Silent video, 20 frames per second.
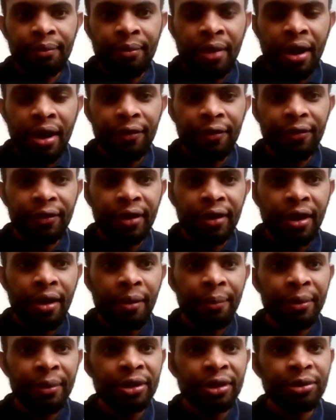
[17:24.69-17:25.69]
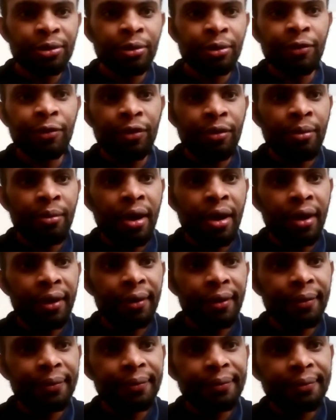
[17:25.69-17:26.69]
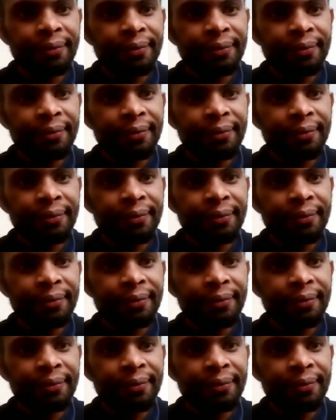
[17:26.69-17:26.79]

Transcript: bye for now peace with you bye